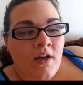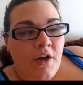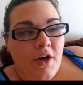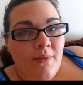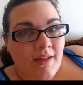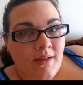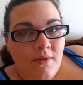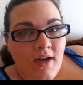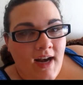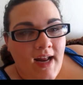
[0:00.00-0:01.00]
you know, make them
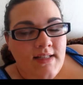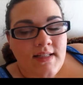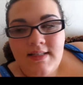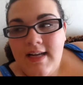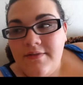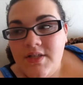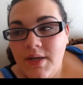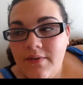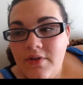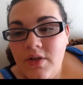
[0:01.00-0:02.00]
look nice and stuff. So
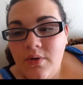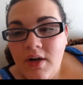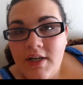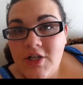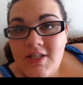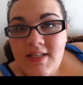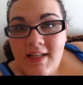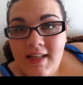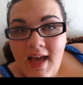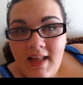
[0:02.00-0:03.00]
if you are interested
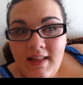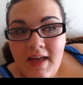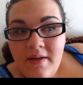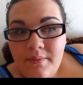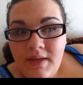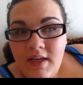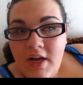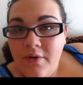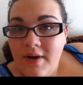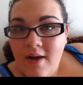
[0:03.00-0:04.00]
in that, let me
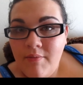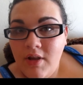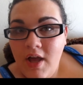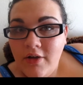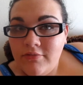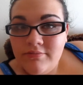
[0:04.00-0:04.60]
know down below.